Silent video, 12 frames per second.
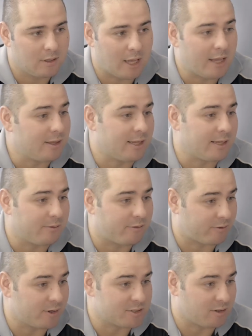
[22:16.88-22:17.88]
And that
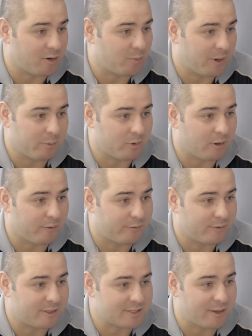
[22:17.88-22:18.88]
throws a lot of people
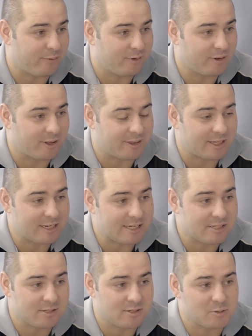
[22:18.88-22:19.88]
off because they feel like they
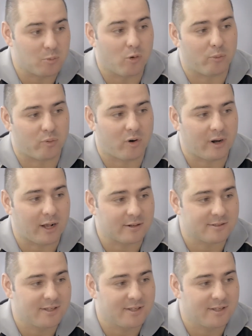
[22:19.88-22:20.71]
need to use more product.